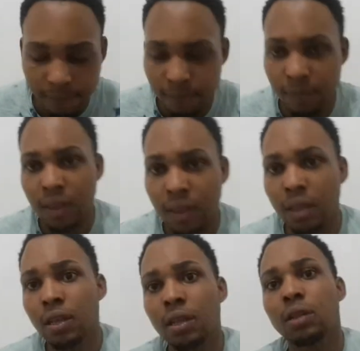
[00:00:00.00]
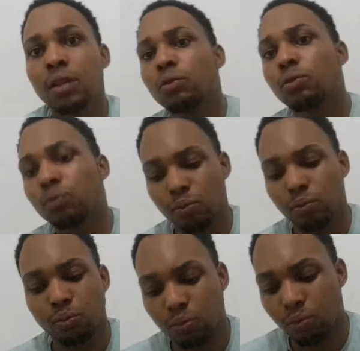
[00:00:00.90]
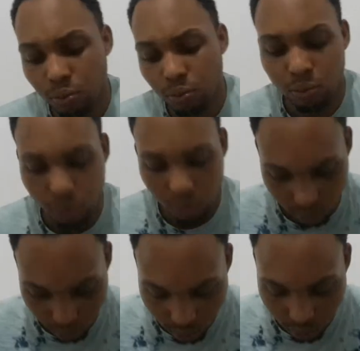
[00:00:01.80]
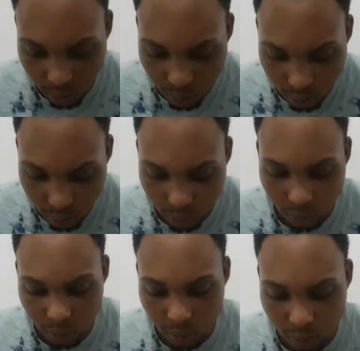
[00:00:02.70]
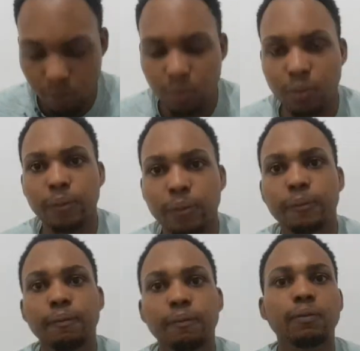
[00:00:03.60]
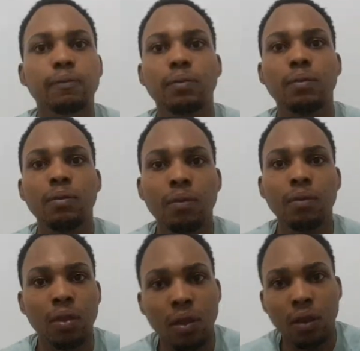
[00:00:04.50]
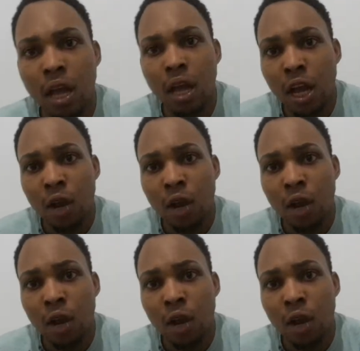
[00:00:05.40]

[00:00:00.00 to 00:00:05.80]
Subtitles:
36. Yeah. Those feet in the sky, you know. And I'm life I